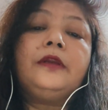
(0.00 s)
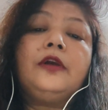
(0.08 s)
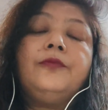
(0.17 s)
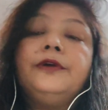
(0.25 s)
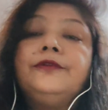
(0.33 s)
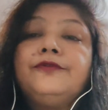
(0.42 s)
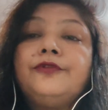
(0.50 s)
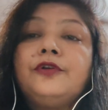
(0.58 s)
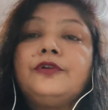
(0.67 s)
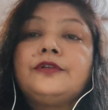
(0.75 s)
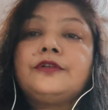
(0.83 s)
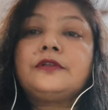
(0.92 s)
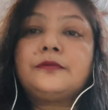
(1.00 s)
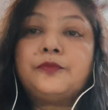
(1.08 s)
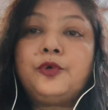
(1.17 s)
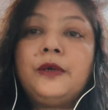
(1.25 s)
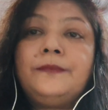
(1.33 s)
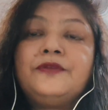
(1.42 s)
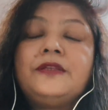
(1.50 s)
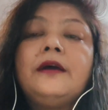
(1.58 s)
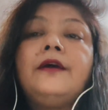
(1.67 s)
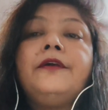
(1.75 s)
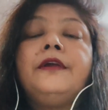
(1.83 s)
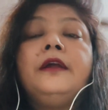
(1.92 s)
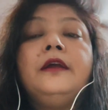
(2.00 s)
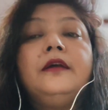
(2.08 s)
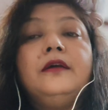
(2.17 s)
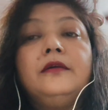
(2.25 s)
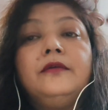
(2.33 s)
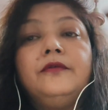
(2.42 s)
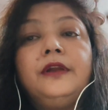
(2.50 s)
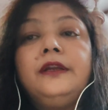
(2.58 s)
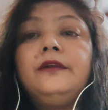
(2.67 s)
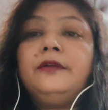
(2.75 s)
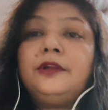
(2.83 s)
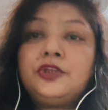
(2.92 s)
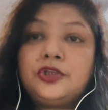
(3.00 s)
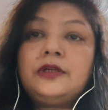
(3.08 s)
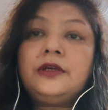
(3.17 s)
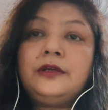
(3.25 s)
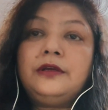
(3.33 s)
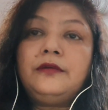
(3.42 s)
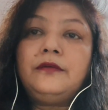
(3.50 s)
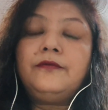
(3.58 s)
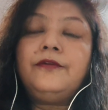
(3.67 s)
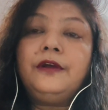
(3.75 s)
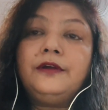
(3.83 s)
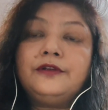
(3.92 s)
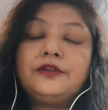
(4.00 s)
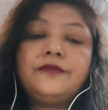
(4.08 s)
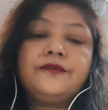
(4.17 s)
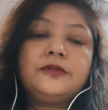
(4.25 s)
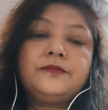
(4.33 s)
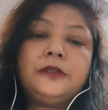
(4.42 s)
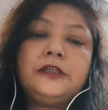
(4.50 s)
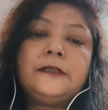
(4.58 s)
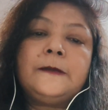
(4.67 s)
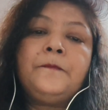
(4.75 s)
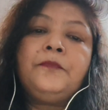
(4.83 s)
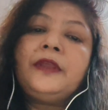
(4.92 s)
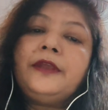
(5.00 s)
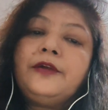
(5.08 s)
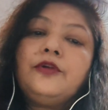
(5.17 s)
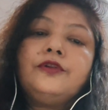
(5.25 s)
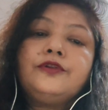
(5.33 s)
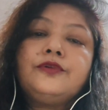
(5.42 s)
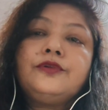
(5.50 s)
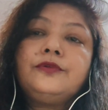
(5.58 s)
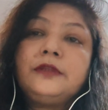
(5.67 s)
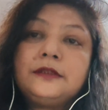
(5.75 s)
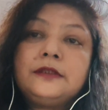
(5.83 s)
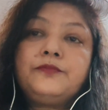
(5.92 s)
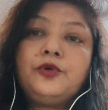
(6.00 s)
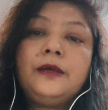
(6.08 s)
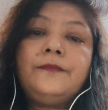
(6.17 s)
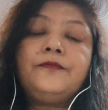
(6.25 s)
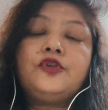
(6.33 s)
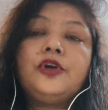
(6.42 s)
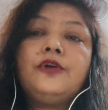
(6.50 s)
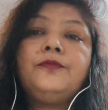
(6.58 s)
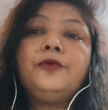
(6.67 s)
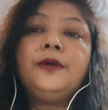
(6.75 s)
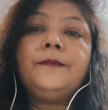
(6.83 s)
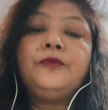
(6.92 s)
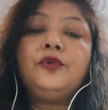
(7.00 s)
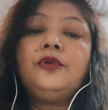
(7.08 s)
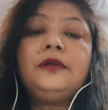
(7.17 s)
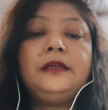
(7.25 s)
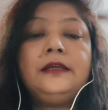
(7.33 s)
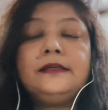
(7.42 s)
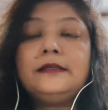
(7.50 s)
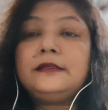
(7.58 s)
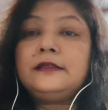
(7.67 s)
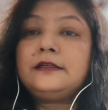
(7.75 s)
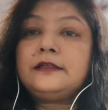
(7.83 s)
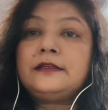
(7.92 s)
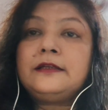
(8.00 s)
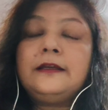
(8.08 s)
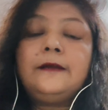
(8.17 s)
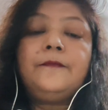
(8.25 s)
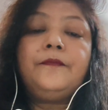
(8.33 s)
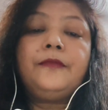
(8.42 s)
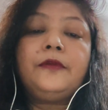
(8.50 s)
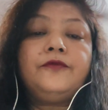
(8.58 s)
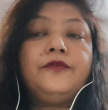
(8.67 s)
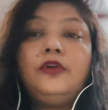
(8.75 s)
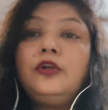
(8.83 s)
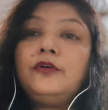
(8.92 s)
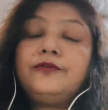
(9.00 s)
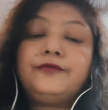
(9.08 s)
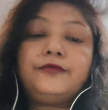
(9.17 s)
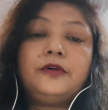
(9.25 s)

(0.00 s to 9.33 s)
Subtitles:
Robert Frost's poems are very rich in figures of speech. Here also this poem, short poem though, yet it is full of